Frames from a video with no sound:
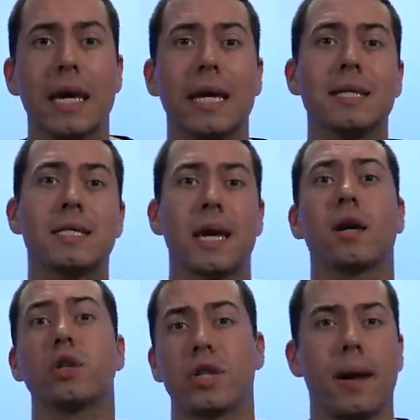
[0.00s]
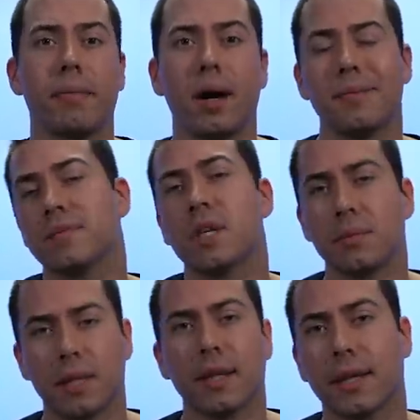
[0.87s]
inside our chatbot.
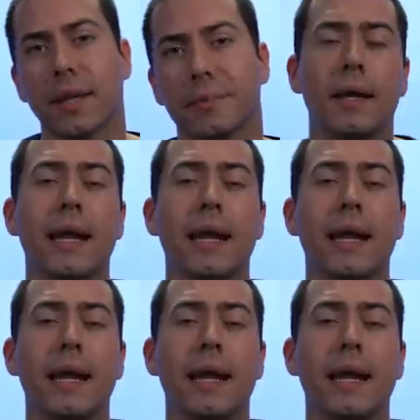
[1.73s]
Something like that.